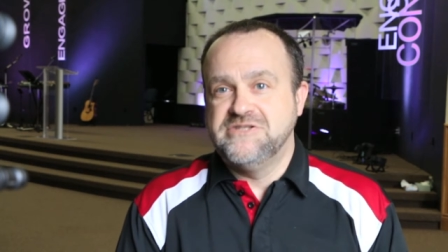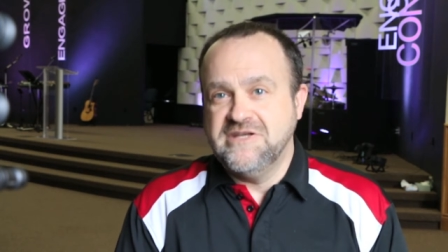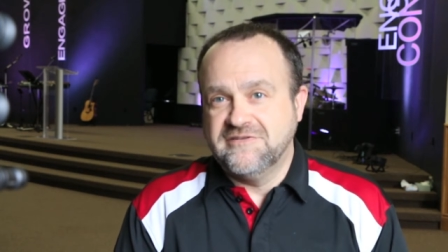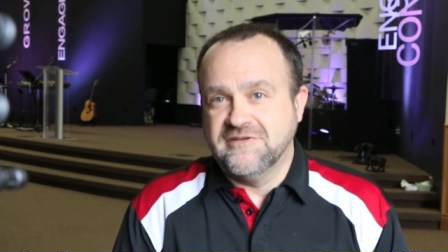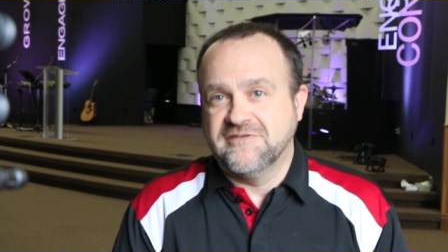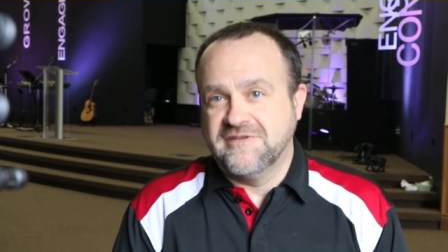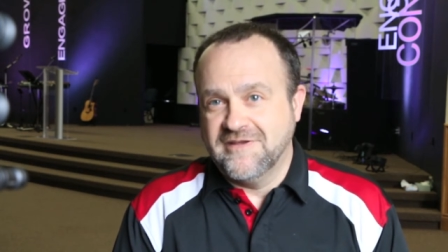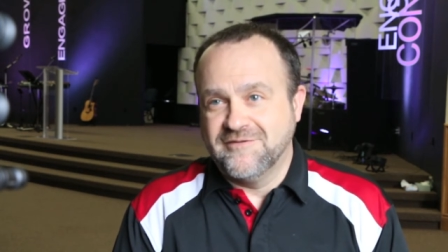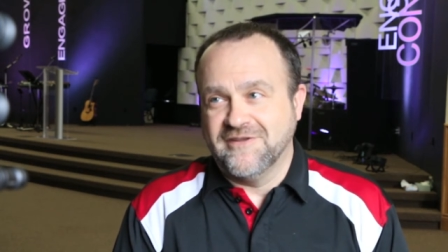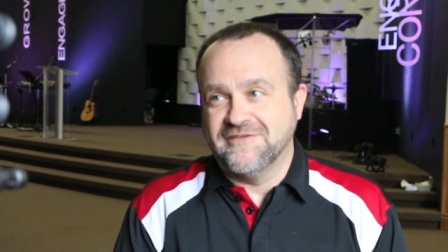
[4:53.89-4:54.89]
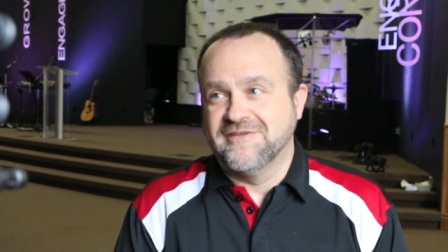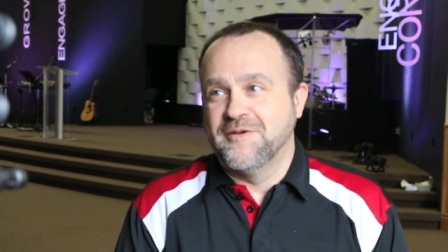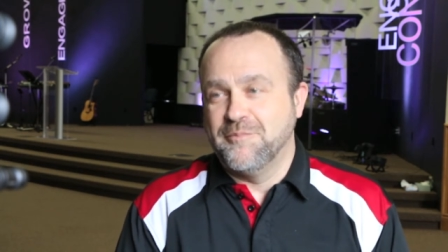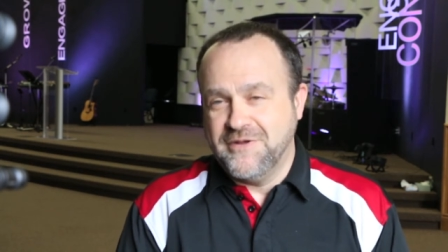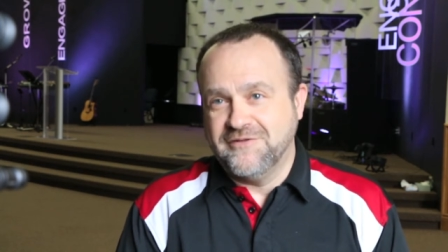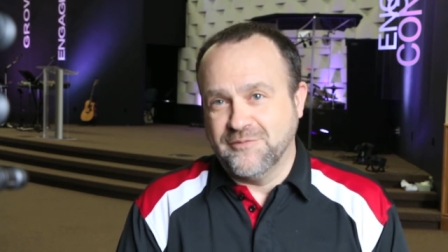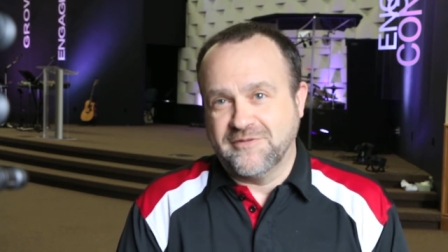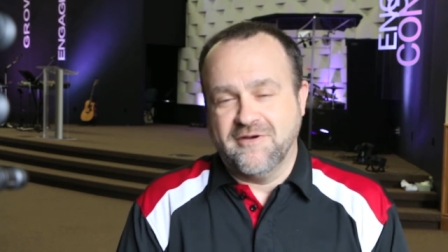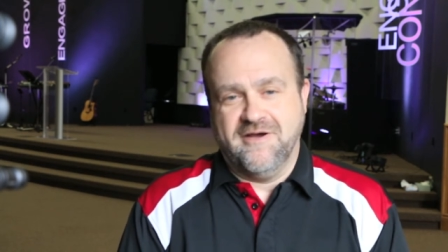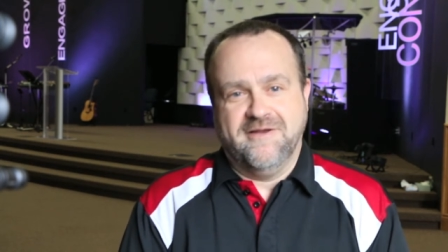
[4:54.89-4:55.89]
Jesus gives us peace
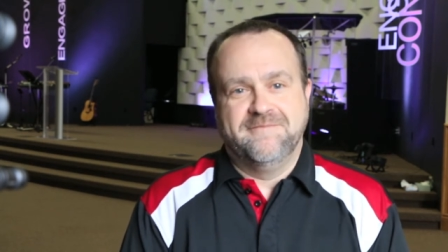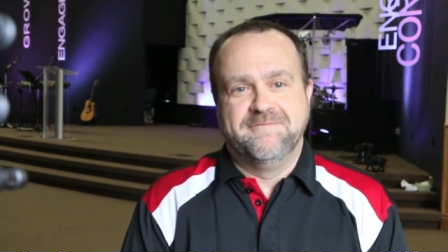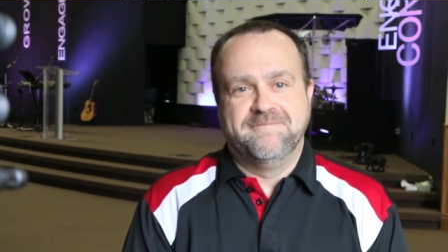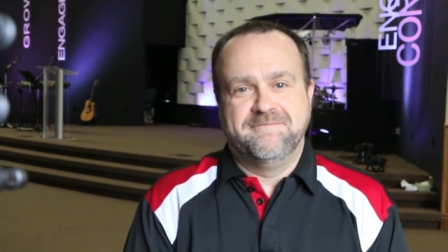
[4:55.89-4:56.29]
with God.